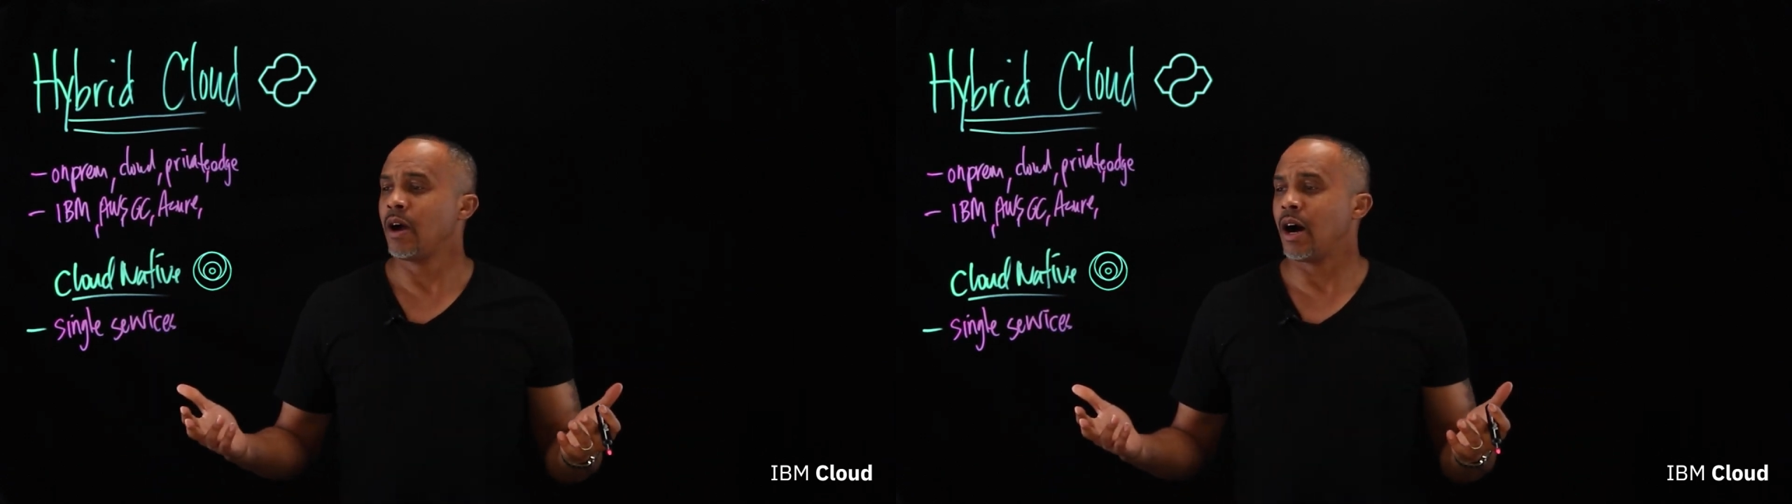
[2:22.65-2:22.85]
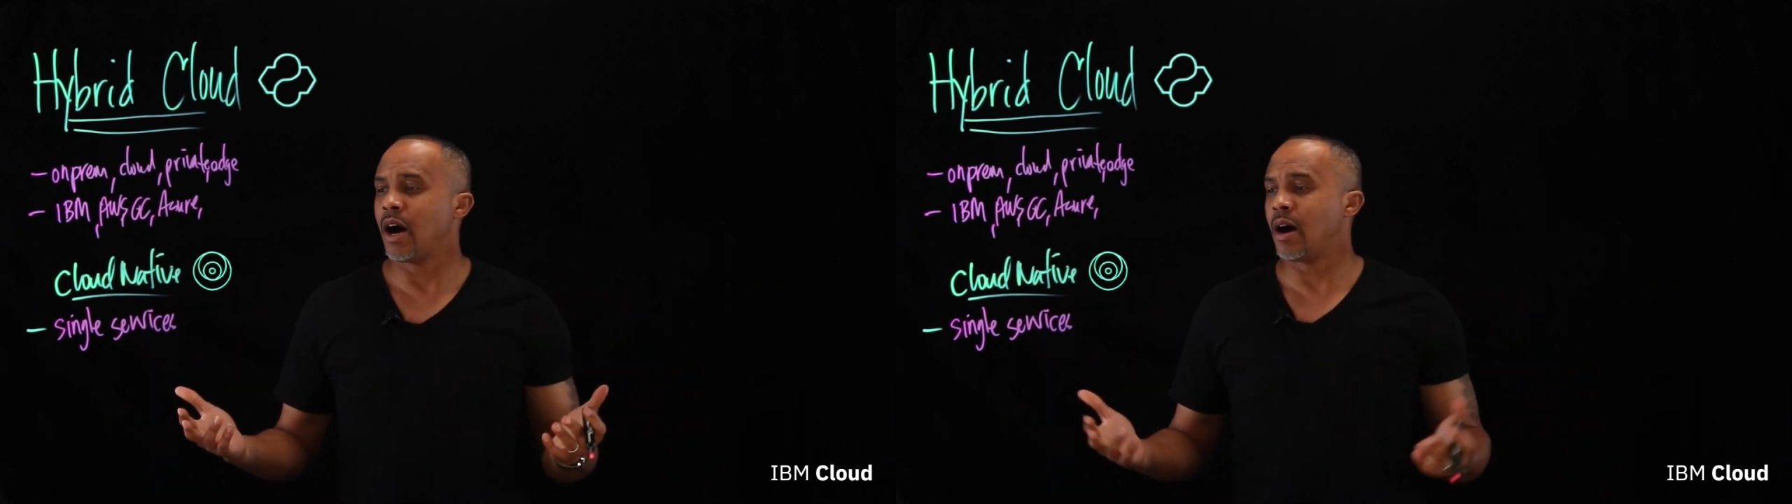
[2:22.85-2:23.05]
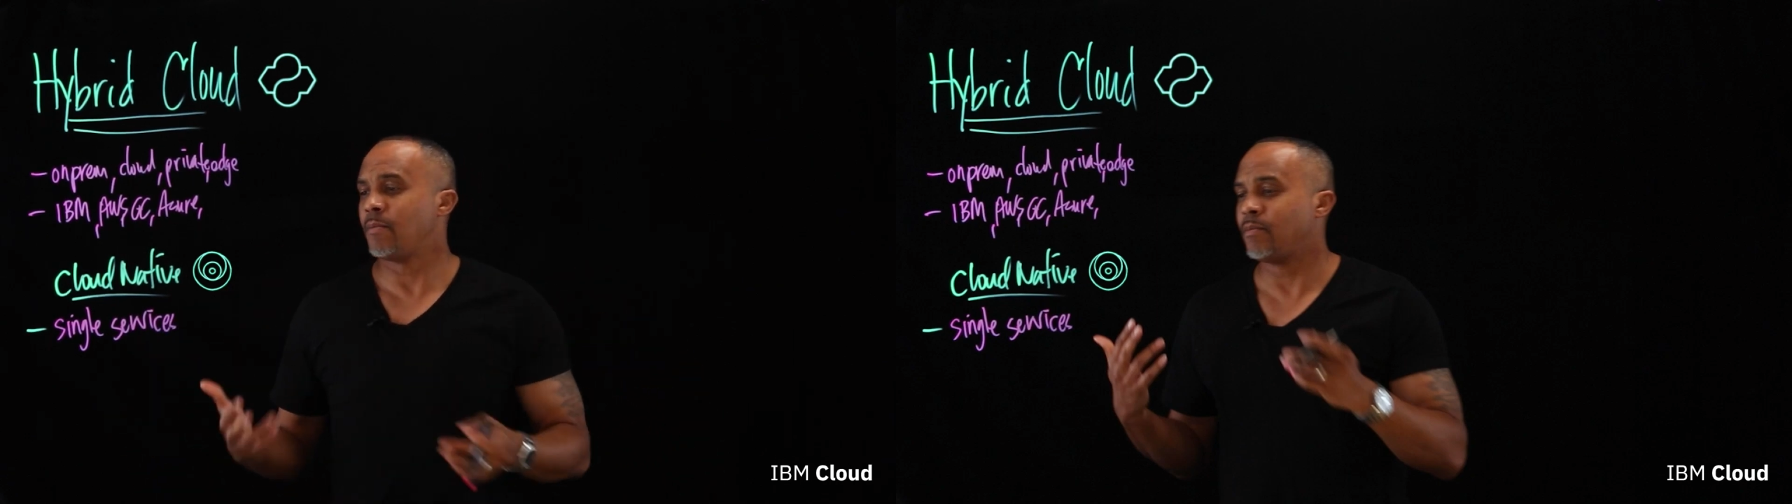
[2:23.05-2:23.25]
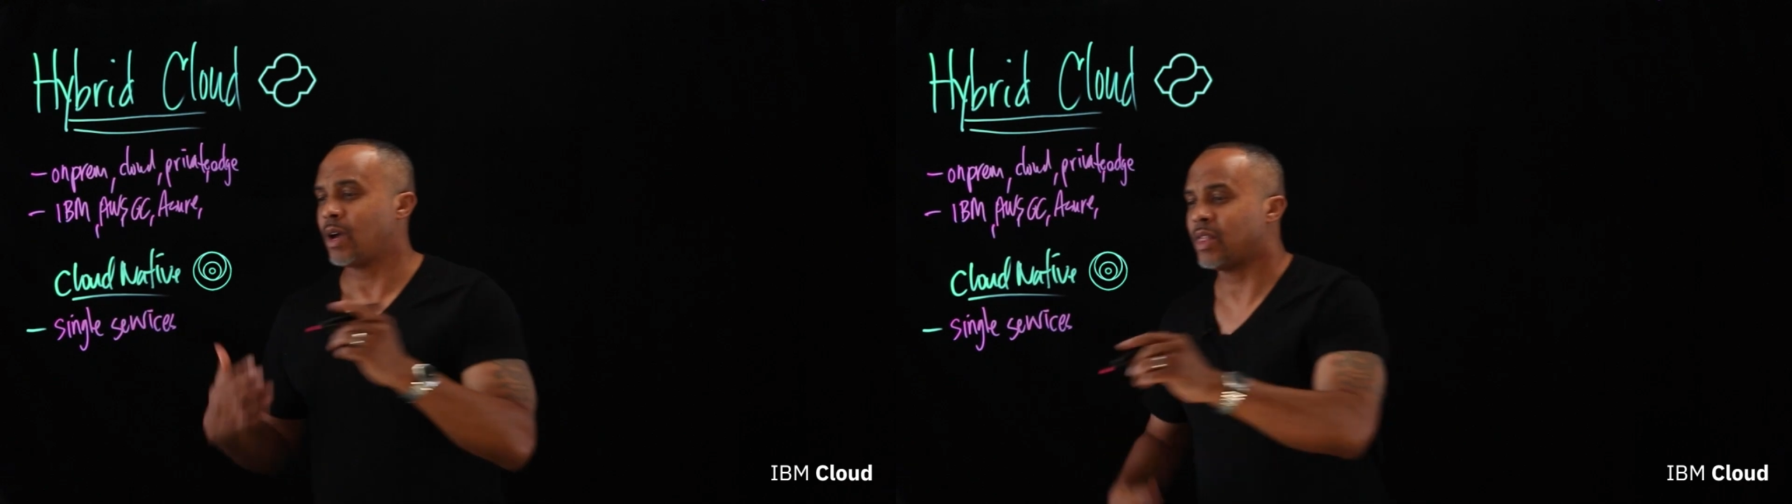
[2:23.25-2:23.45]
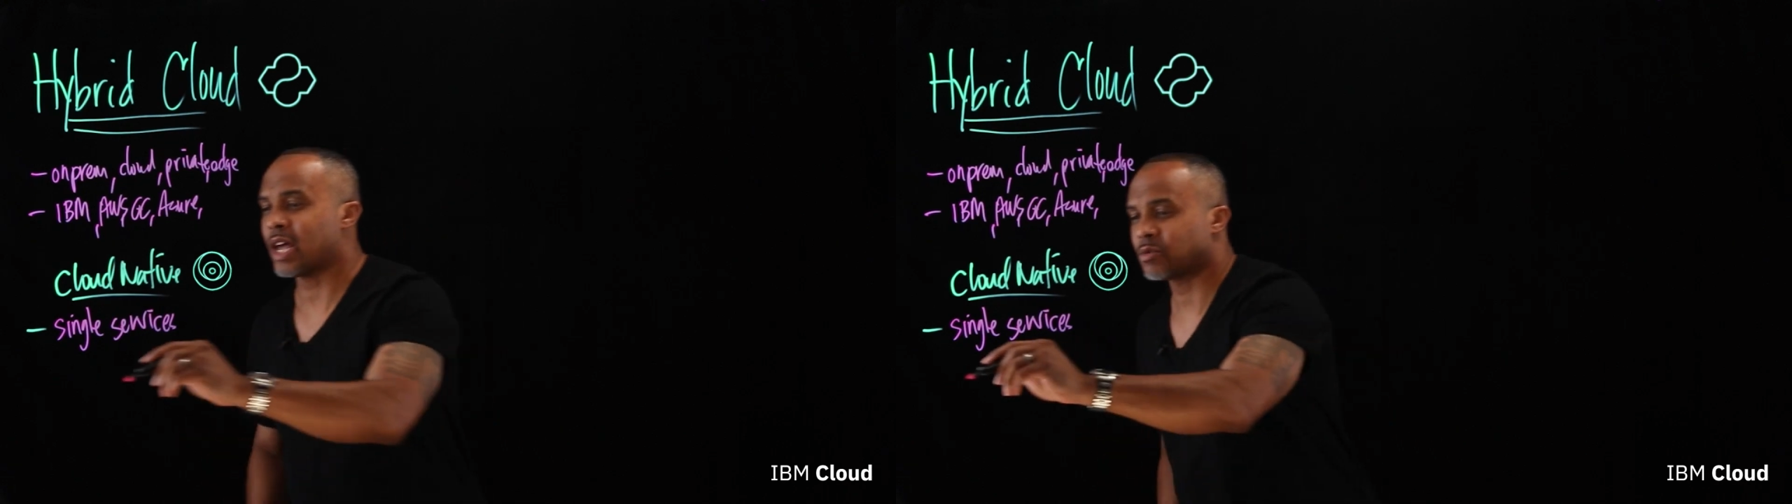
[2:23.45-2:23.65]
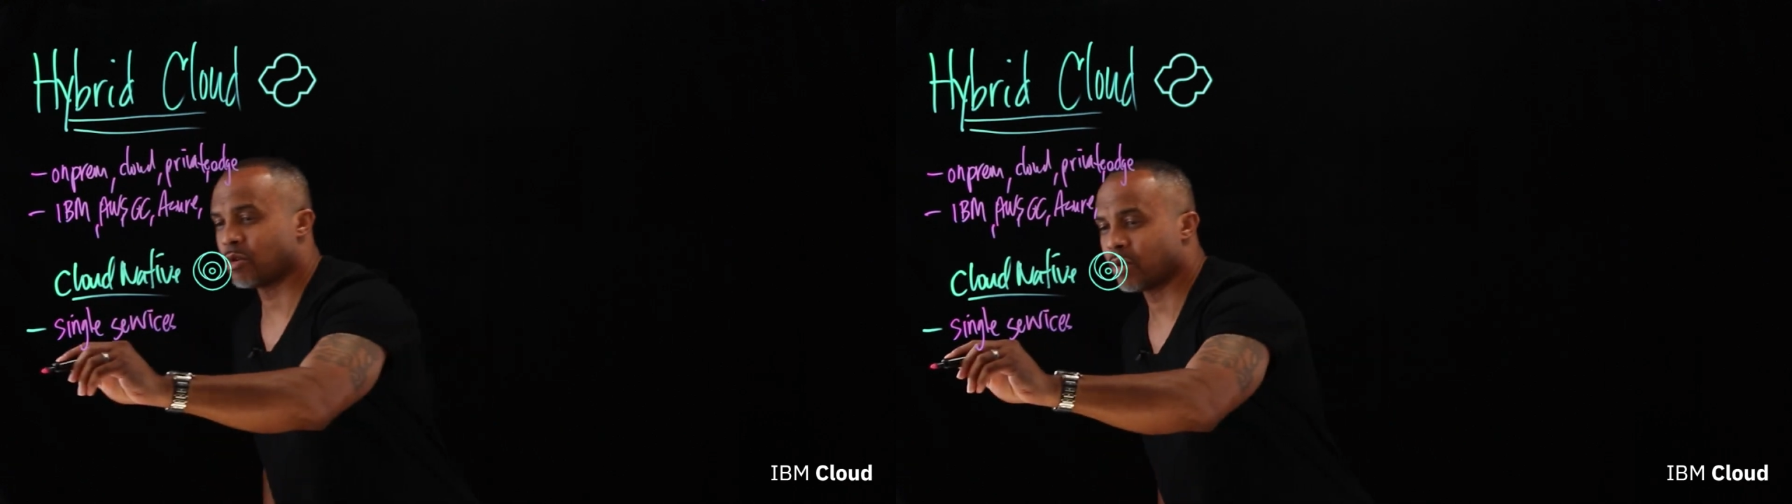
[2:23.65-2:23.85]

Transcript: Um, and that's where